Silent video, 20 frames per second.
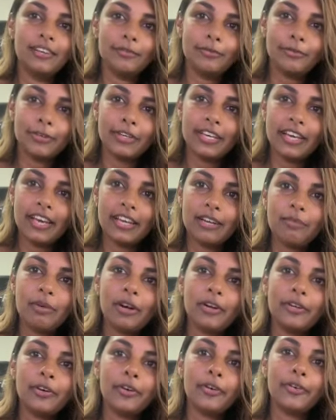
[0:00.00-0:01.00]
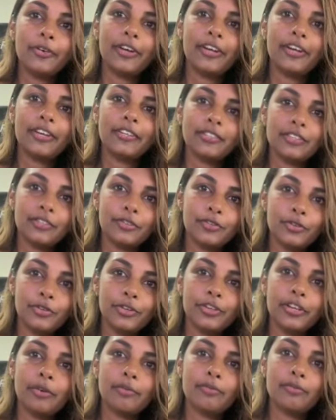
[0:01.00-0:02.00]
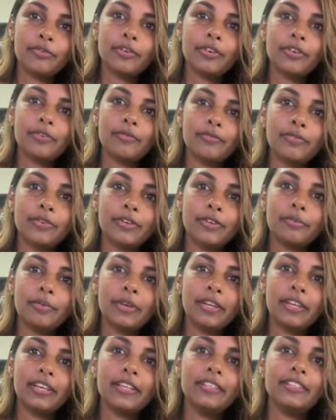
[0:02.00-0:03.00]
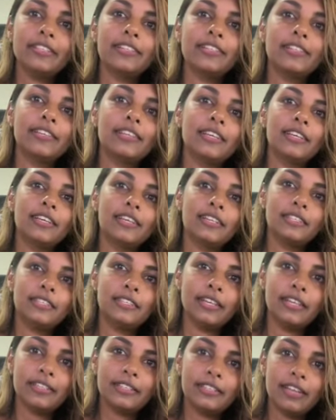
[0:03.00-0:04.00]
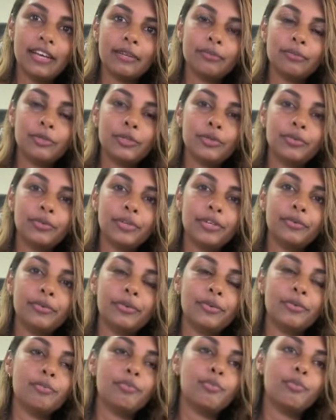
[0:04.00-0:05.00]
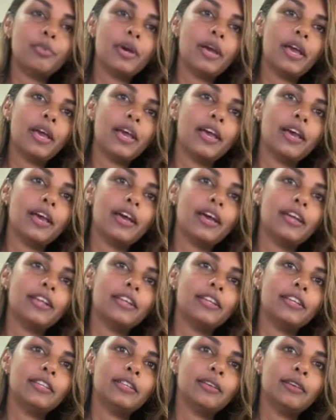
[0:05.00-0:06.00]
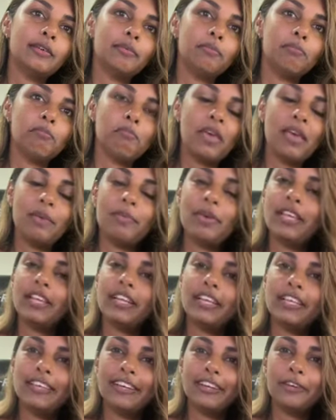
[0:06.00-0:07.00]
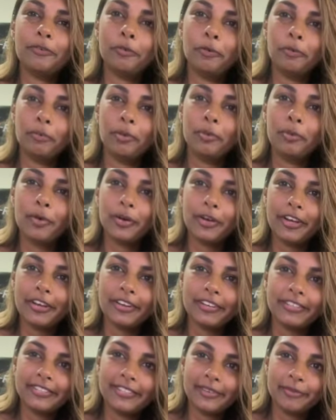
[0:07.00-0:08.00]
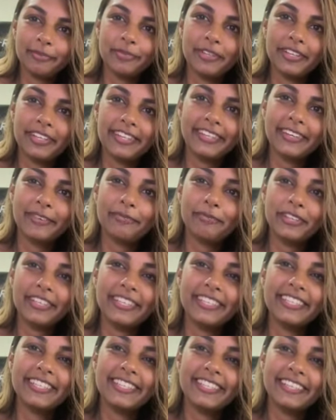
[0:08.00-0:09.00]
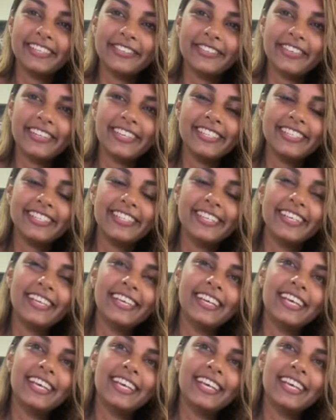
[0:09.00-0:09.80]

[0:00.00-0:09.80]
Forget about AutoX and Suriname for a minute. Take time to regroup, and maybe in a year we'll be working on something completely different.